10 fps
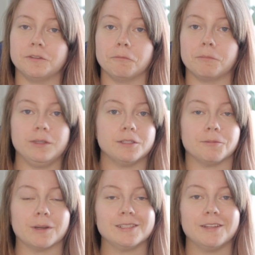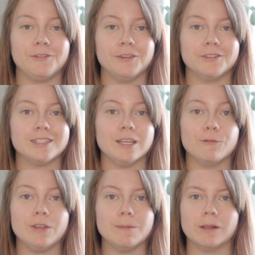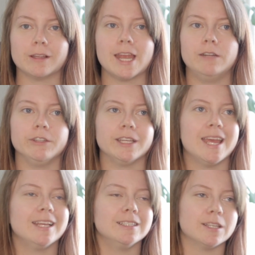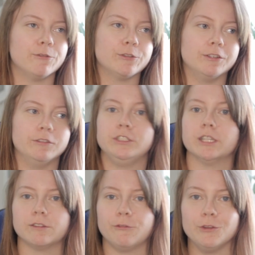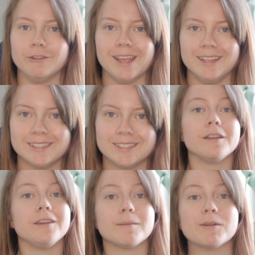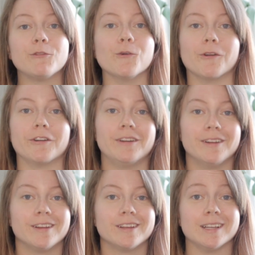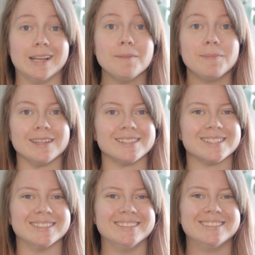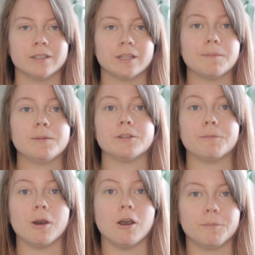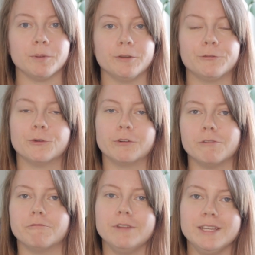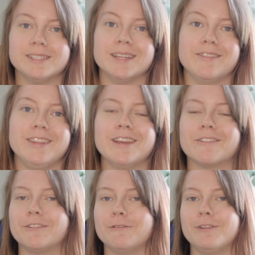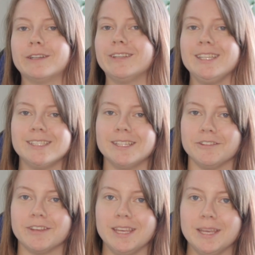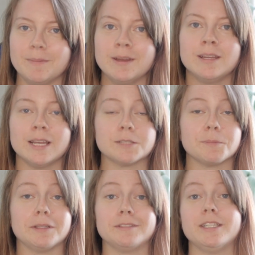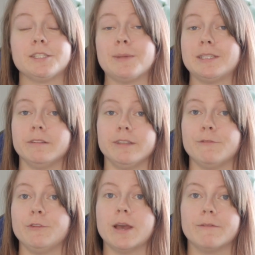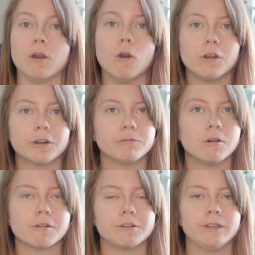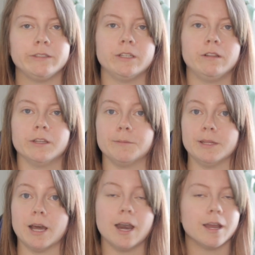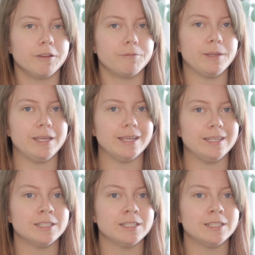don't be surprised if you see a female carrying eggs after just a few days. Number 4, guppies. Guppies are popular for a reason. They are very easy to keep, especially if you have hard water and a little bit higher pH.